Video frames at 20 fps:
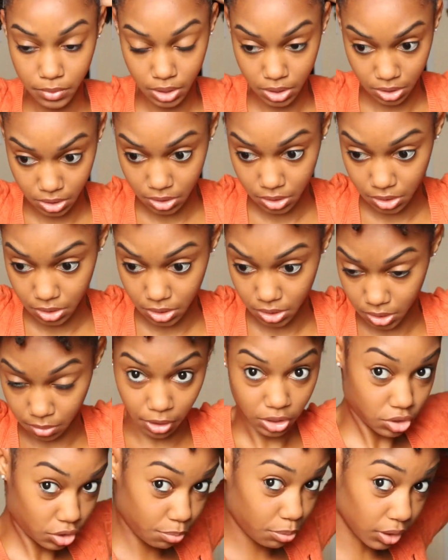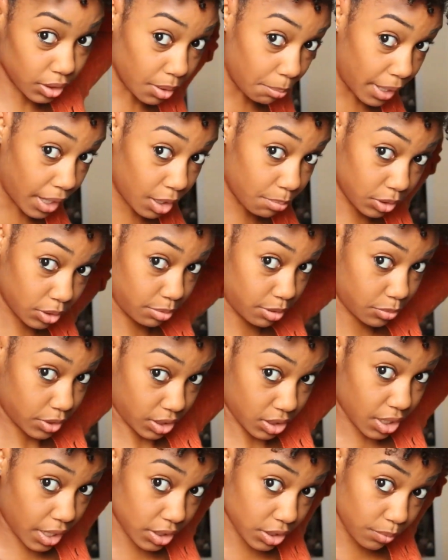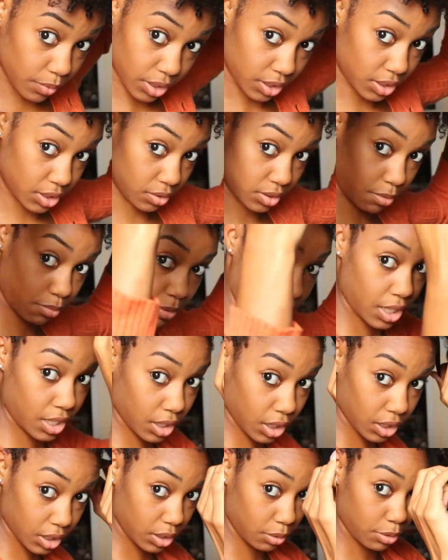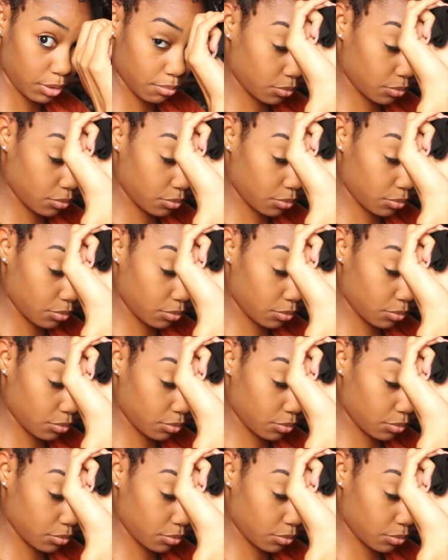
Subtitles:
and I think there's like 3 in a pack, but this is like